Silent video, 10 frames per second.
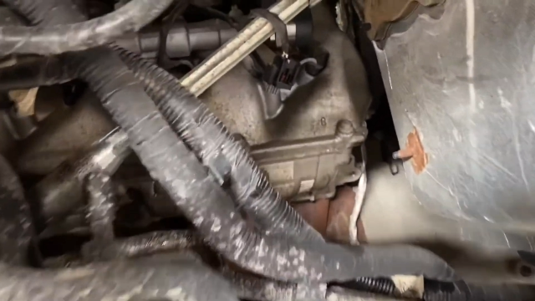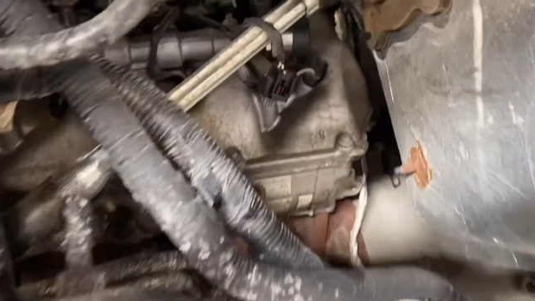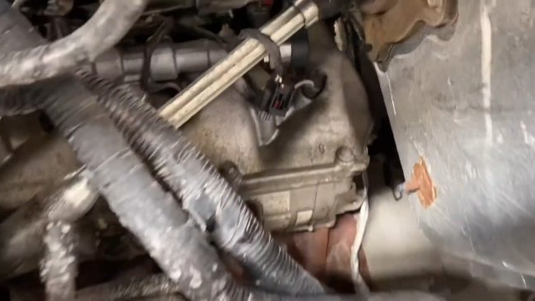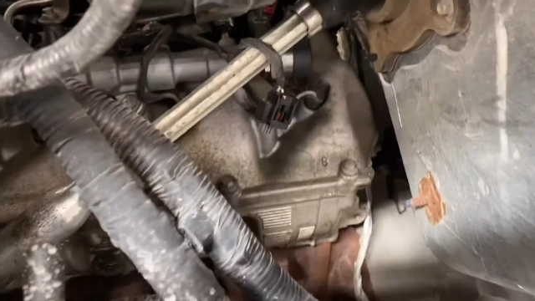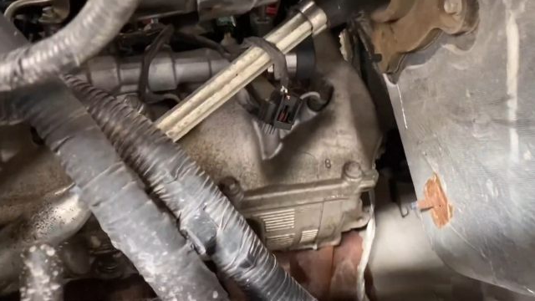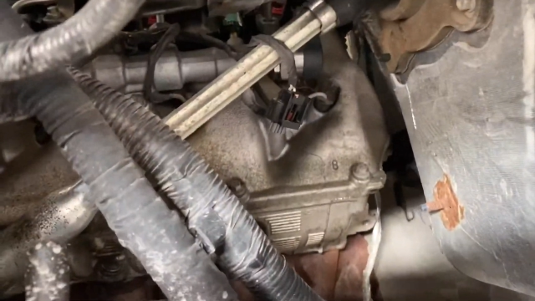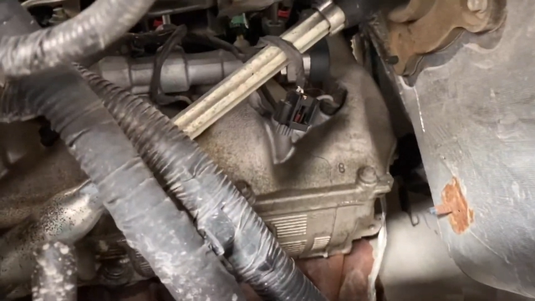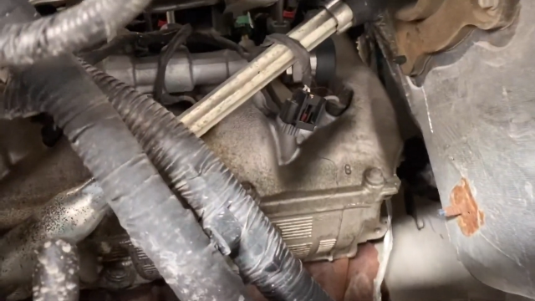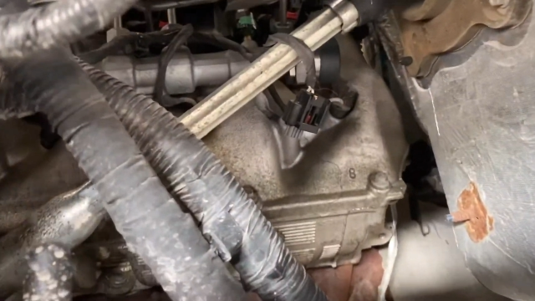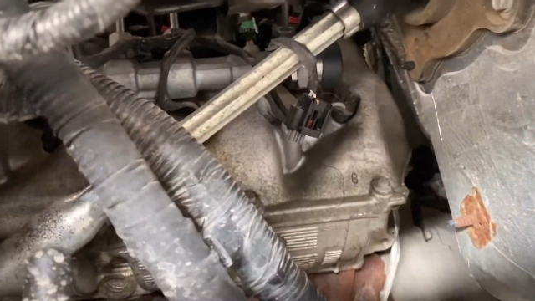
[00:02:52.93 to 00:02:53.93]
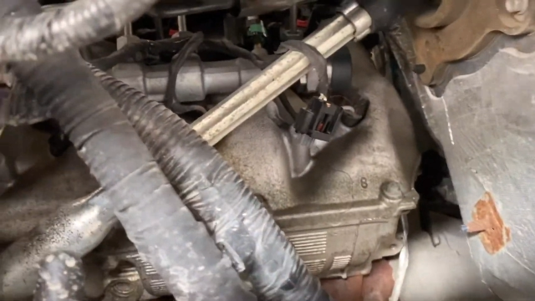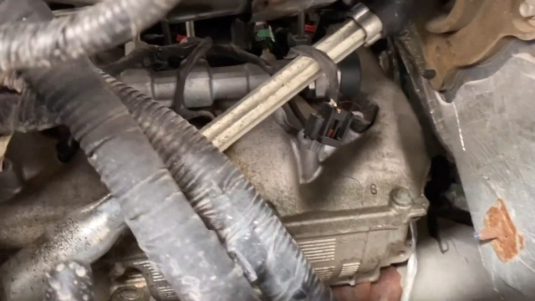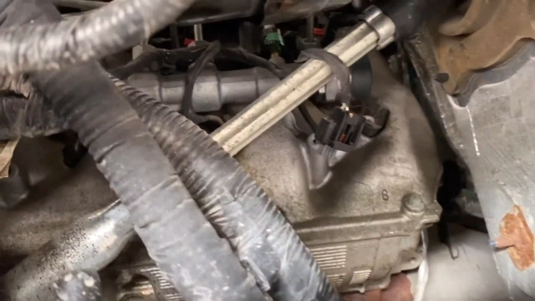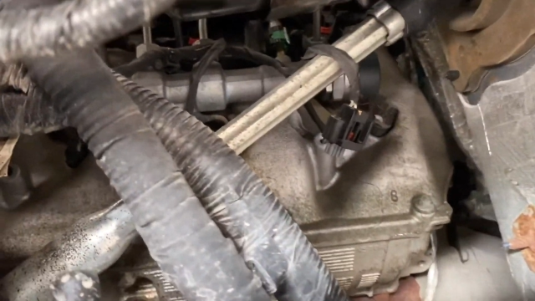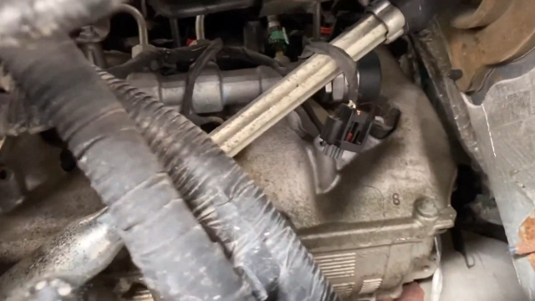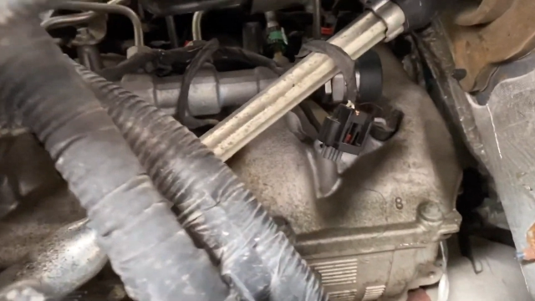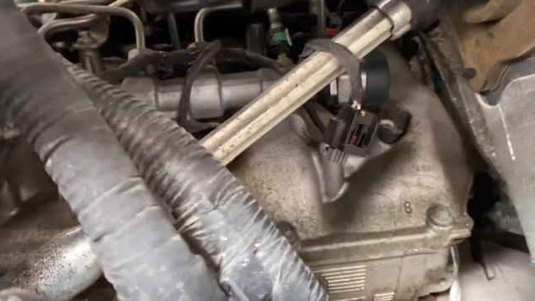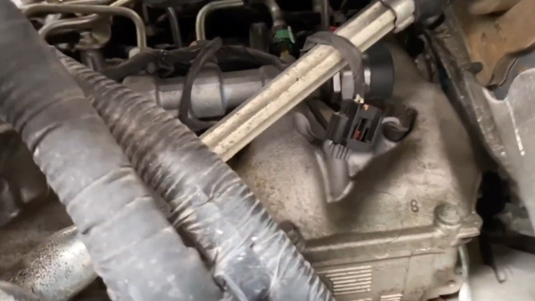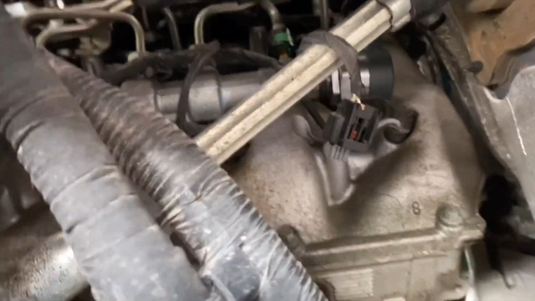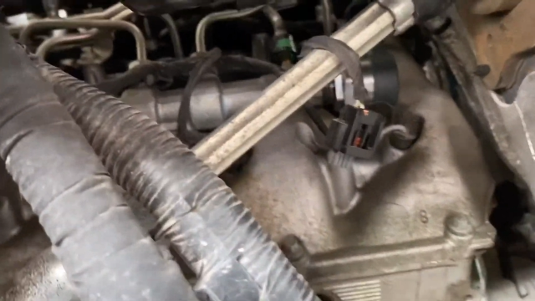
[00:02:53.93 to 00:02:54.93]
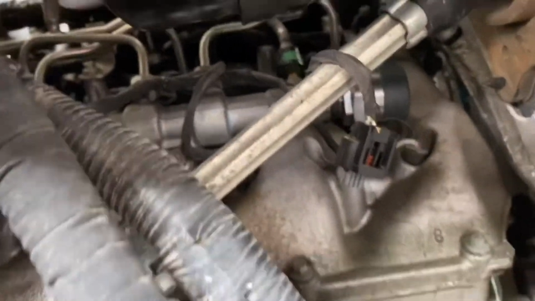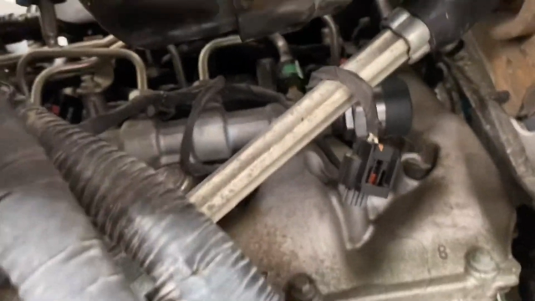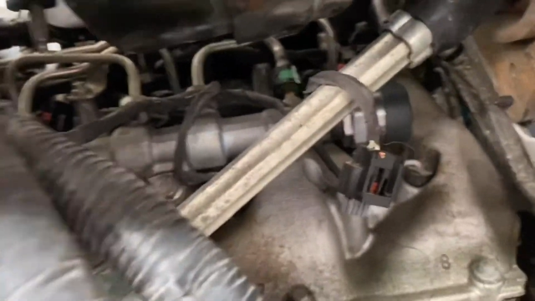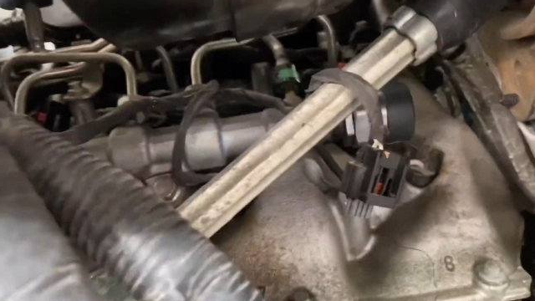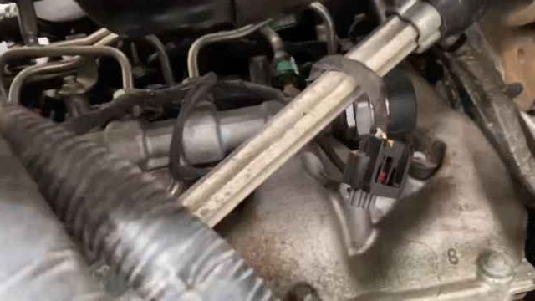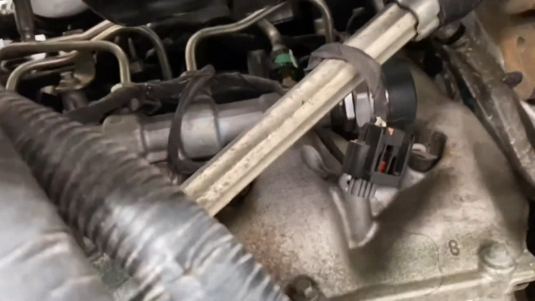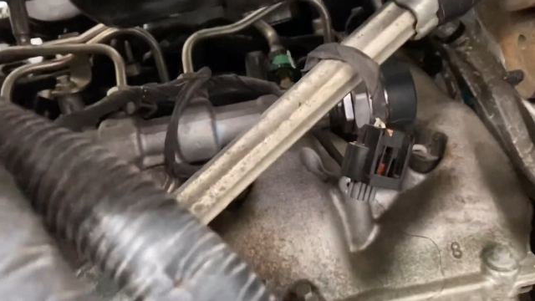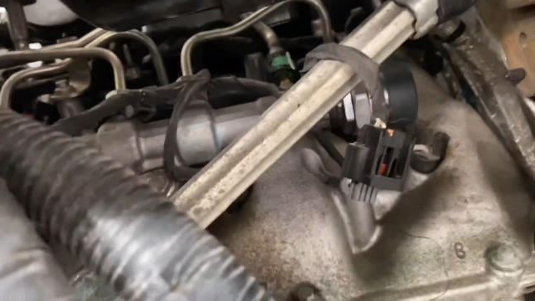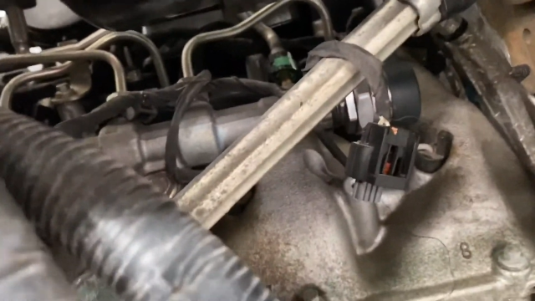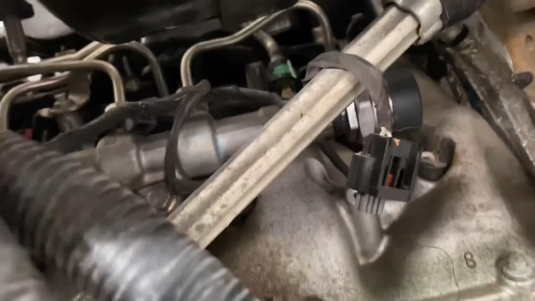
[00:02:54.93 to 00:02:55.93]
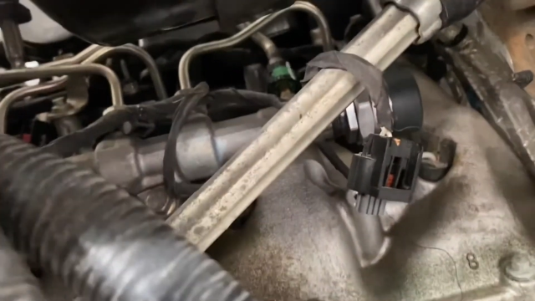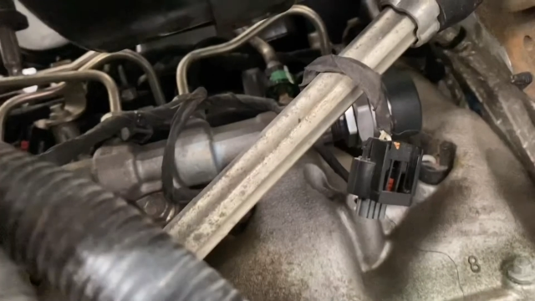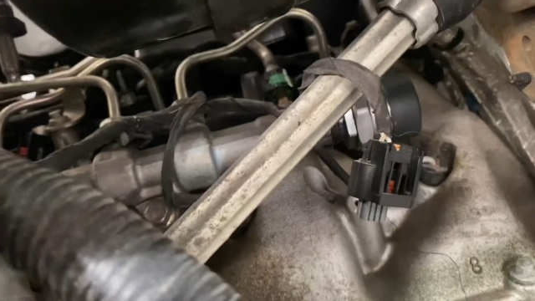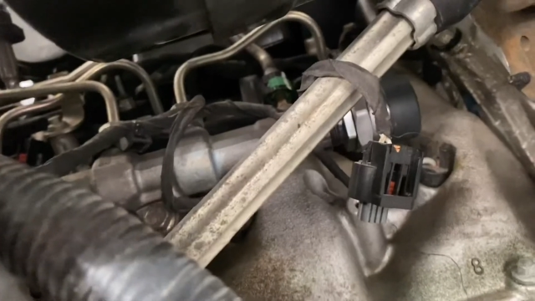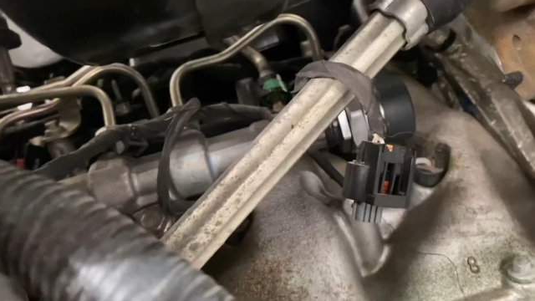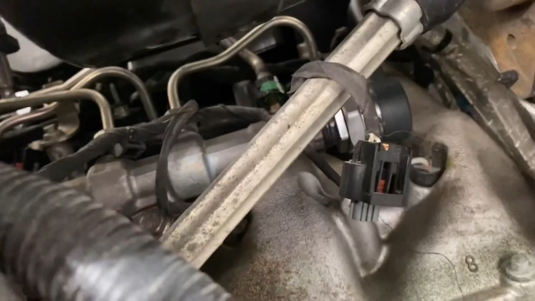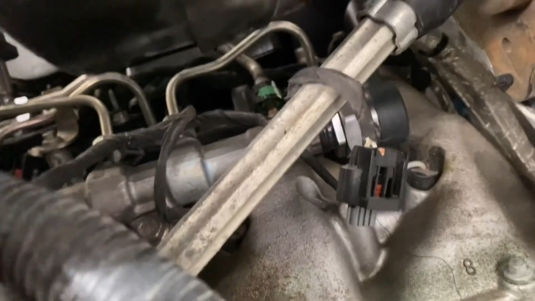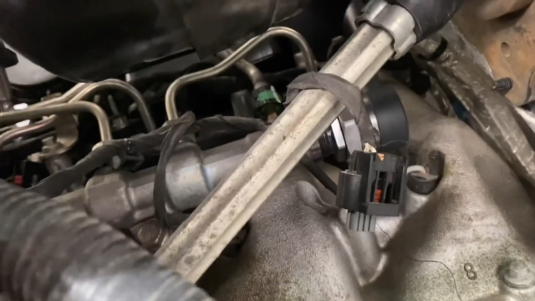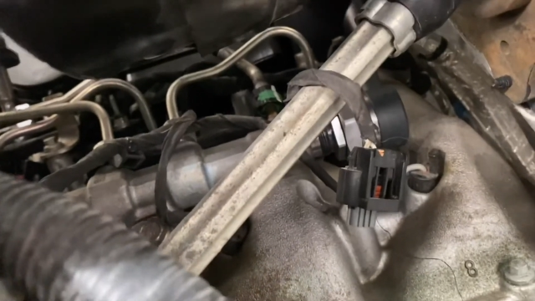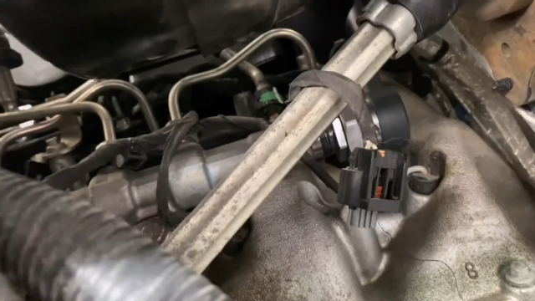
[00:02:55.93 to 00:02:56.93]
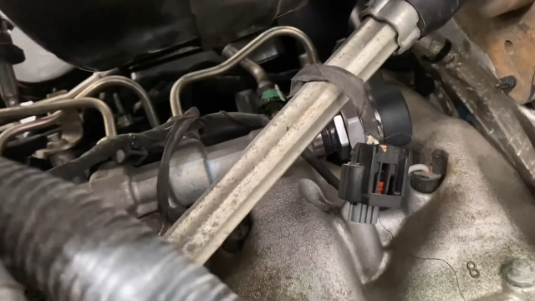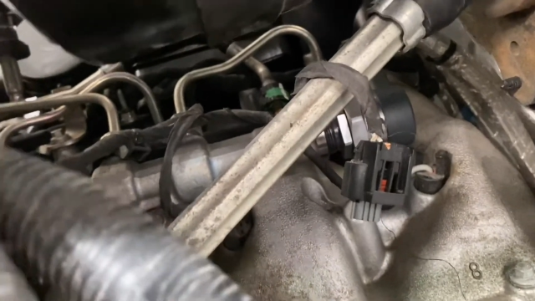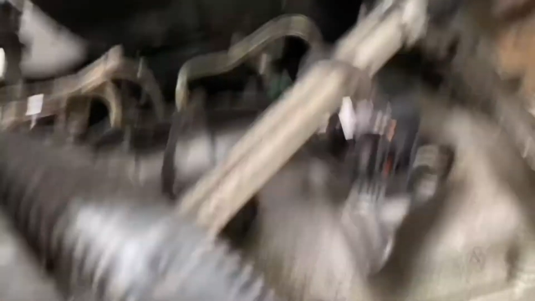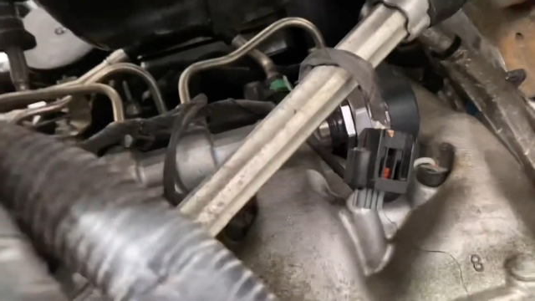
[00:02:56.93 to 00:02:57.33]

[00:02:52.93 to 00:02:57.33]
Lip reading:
(no speaker visible)